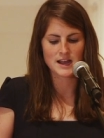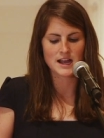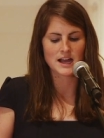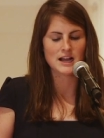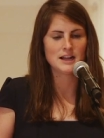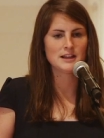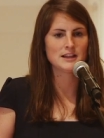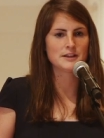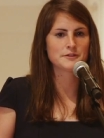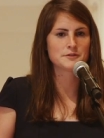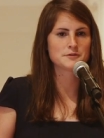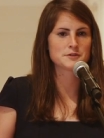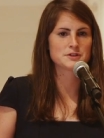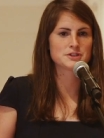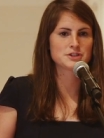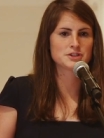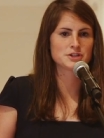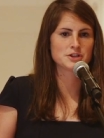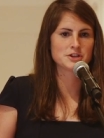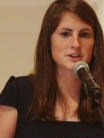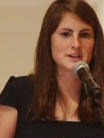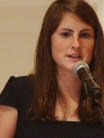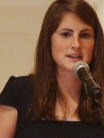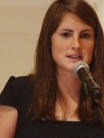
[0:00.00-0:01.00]
I left with
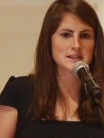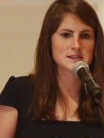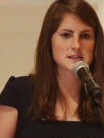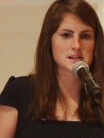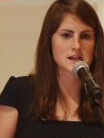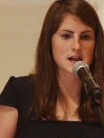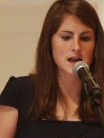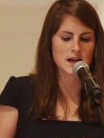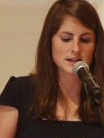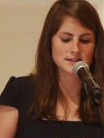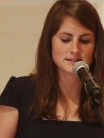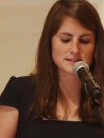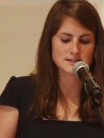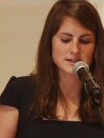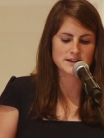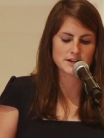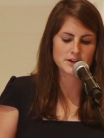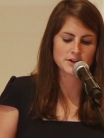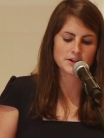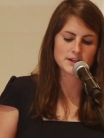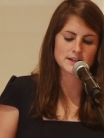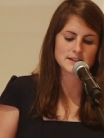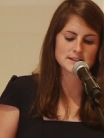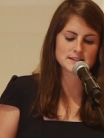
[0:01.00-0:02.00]
surety in God's
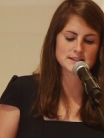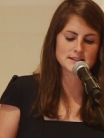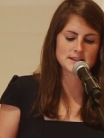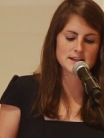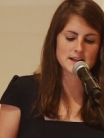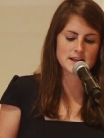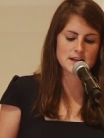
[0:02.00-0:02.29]
nearness